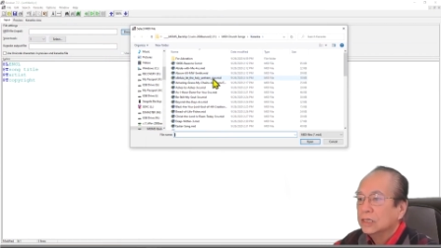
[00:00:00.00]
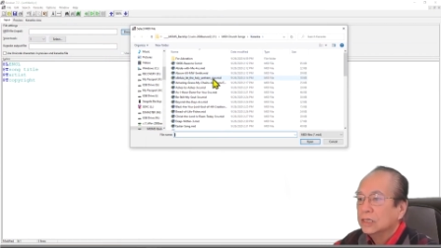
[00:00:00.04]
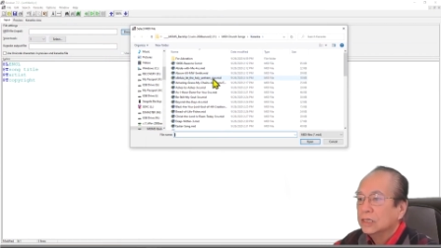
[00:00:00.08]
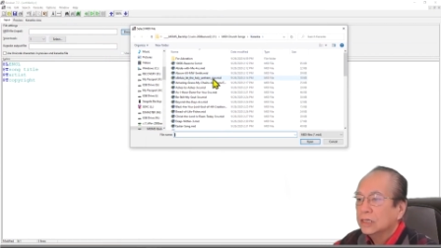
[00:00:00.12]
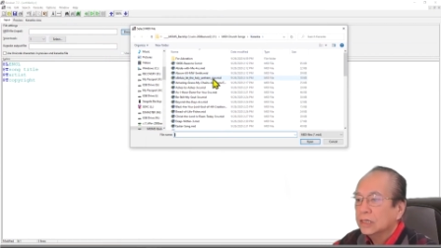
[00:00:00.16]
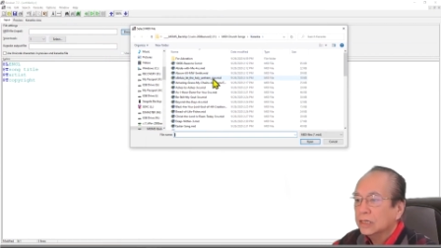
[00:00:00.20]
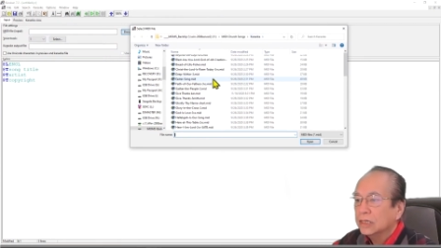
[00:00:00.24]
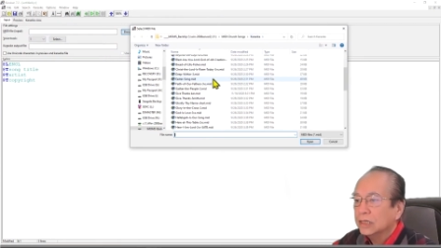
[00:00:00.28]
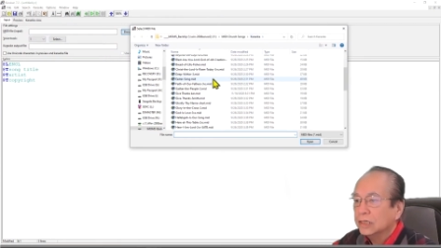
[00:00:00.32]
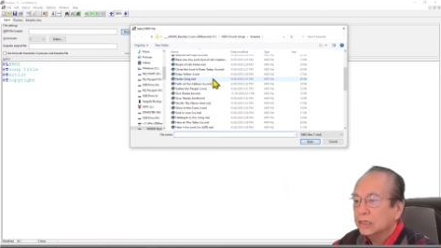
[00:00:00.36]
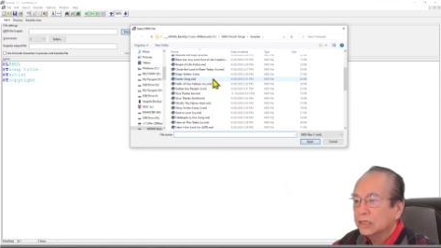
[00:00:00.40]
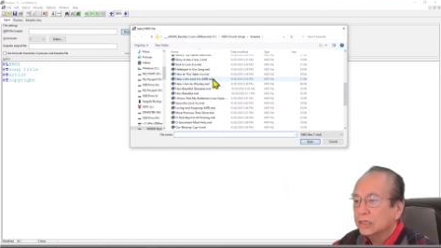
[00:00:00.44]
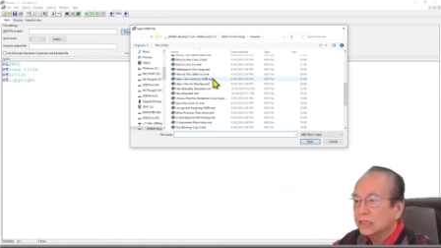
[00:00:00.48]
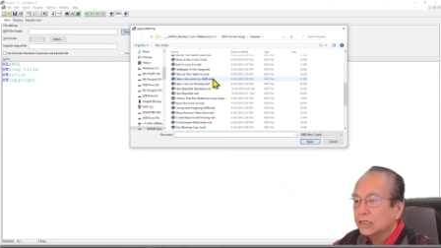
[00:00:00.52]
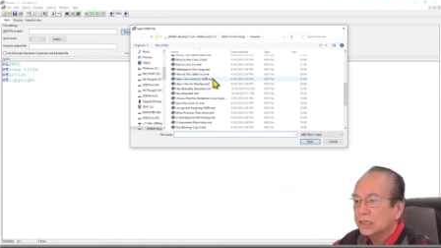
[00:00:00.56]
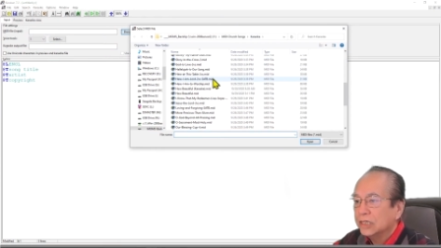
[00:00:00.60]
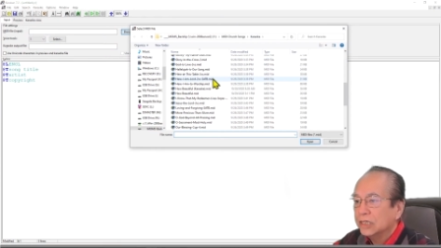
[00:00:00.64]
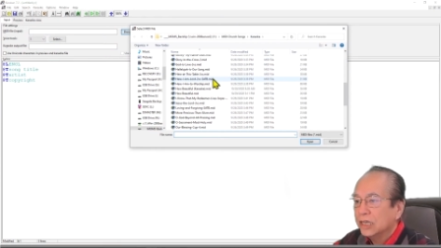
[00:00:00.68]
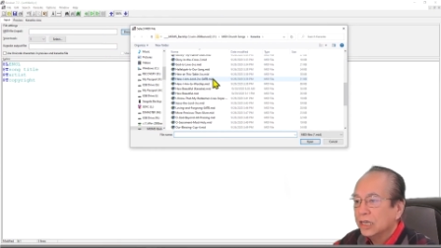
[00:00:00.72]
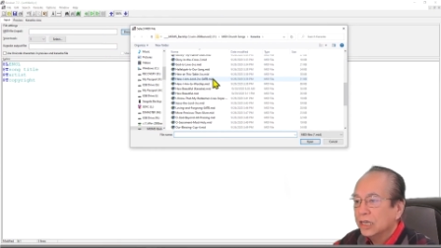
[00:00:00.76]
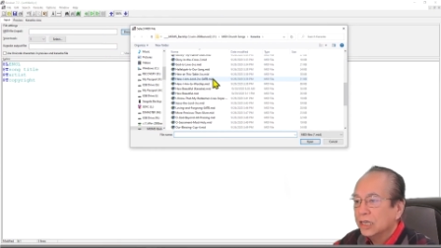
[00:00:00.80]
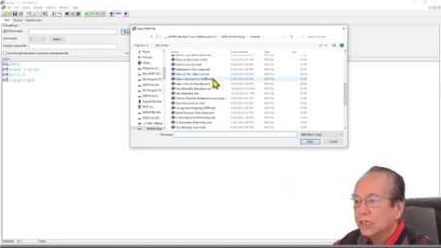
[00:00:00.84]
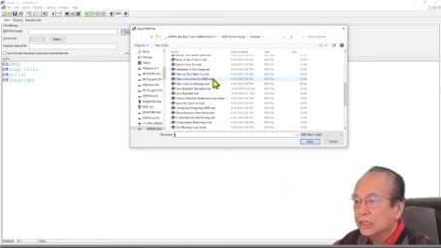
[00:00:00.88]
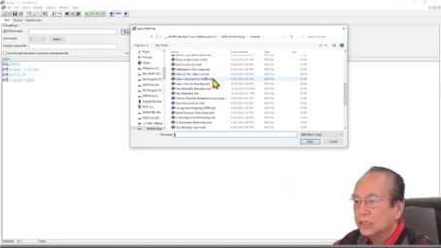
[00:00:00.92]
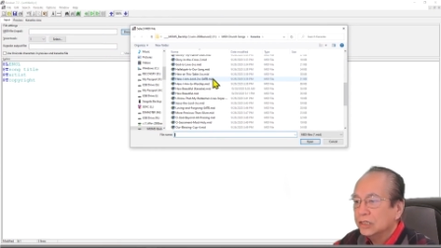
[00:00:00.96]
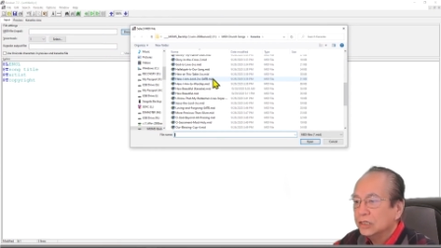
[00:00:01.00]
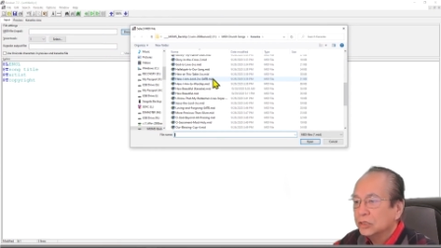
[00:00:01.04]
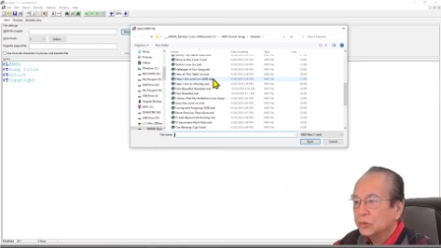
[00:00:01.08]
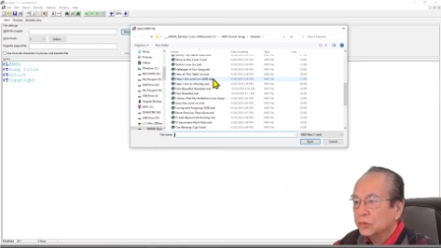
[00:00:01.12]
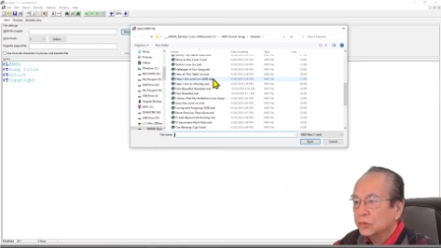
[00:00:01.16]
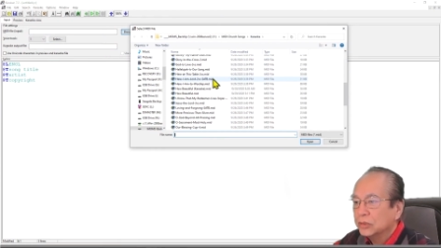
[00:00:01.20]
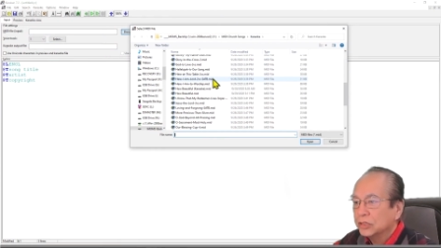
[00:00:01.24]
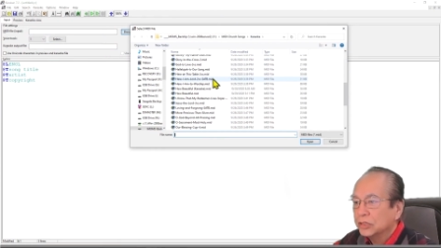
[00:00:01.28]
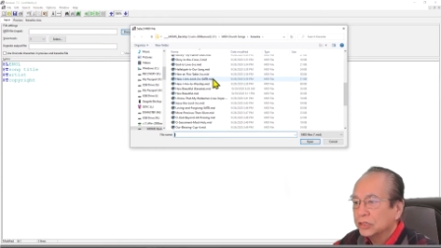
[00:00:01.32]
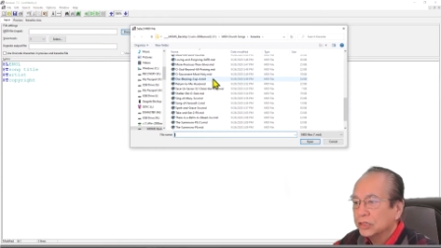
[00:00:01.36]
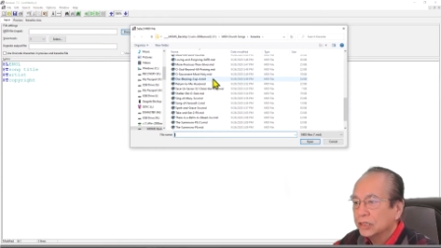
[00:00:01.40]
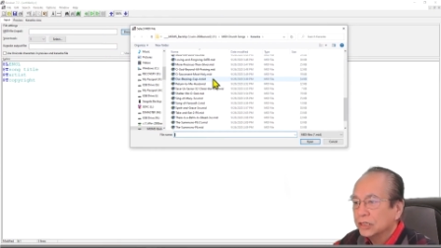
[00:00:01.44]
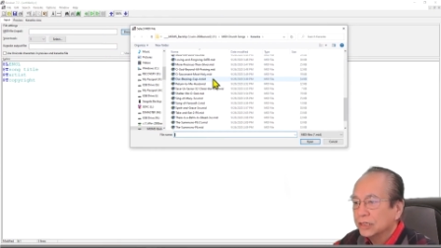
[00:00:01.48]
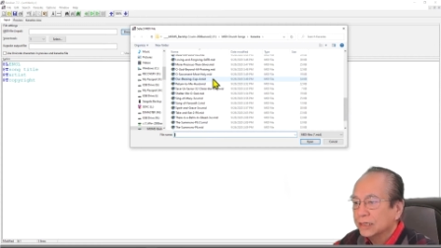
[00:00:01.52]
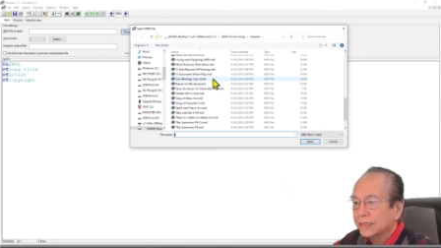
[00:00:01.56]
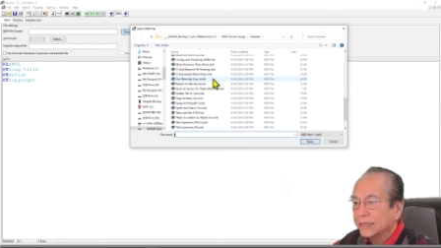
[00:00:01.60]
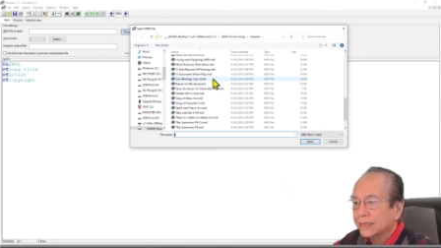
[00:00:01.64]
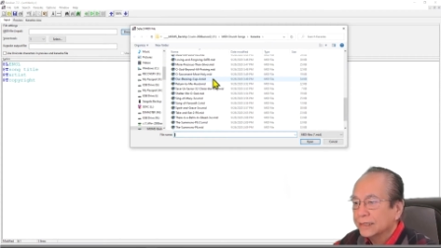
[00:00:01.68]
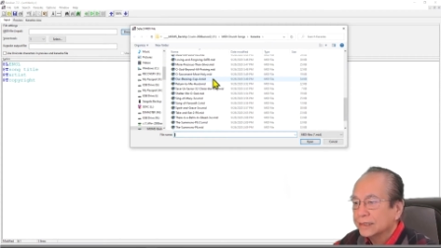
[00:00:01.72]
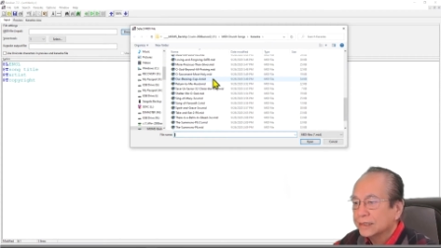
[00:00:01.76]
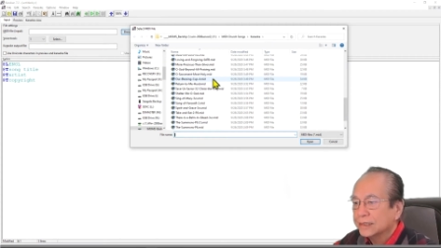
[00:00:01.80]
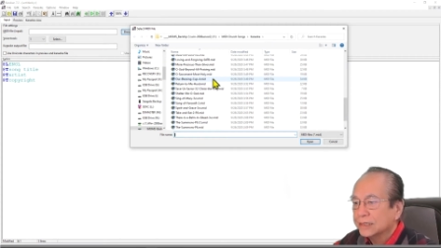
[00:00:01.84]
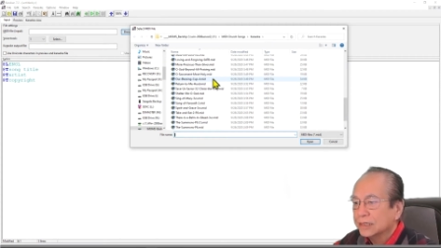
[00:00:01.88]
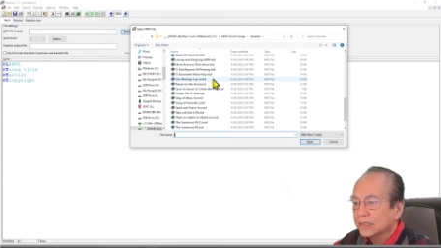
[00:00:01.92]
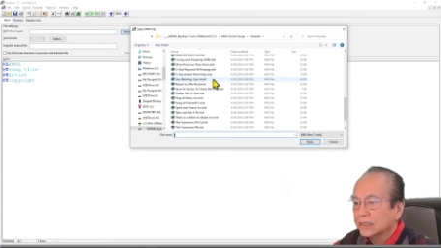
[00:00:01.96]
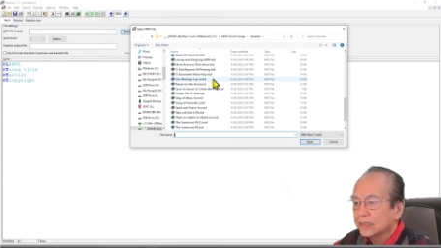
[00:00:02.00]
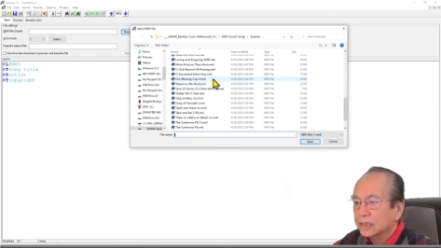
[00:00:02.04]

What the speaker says: In this case, we'll select